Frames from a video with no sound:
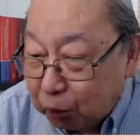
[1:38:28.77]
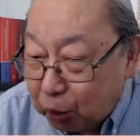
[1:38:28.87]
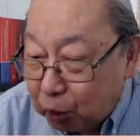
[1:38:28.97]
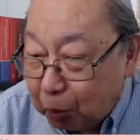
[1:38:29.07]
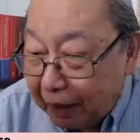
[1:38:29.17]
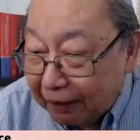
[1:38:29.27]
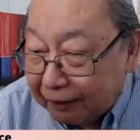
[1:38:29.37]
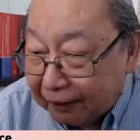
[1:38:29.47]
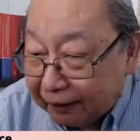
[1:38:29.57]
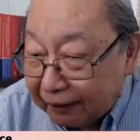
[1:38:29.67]
would do
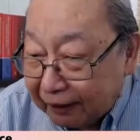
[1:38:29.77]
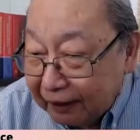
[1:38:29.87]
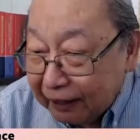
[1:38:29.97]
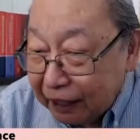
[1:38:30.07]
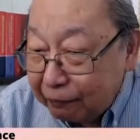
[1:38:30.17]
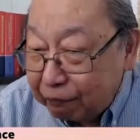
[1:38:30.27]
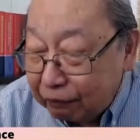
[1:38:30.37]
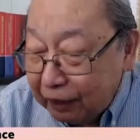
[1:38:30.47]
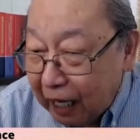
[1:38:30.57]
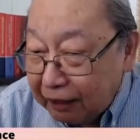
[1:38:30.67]
better
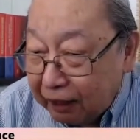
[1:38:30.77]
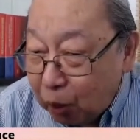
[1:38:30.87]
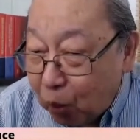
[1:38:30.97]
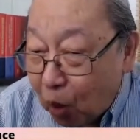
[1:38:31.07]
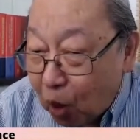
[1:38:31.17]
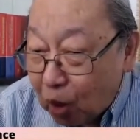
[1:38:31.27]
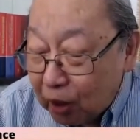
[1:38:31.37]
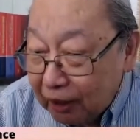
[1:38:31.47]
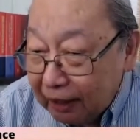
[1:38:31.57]
if the anti-war